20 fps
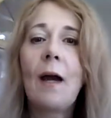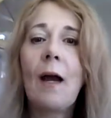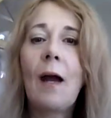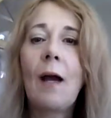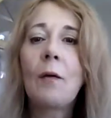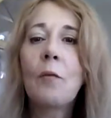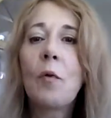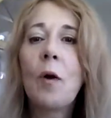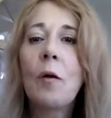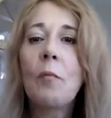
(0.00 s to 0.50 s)

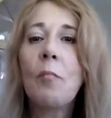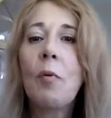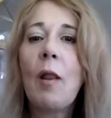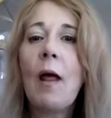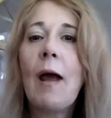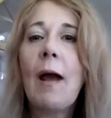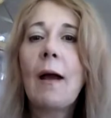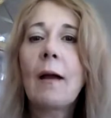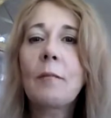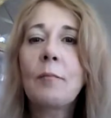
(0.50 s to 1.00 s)
I wear
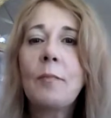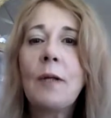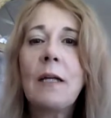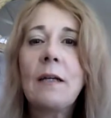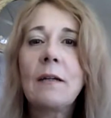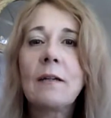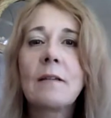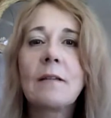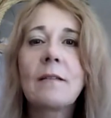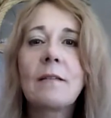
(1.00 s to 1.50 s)
black
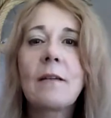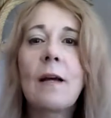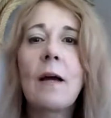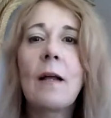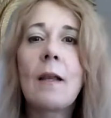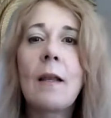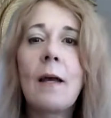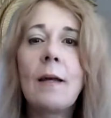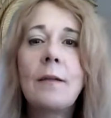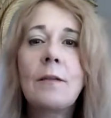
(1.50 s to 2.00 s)
because I
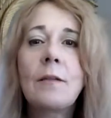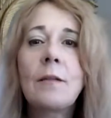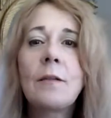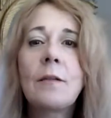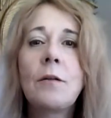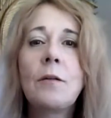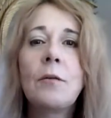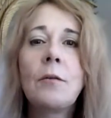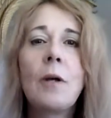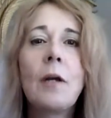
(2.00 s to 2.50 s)
like
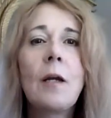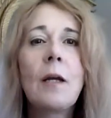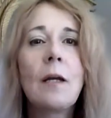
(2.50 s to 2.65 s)
to.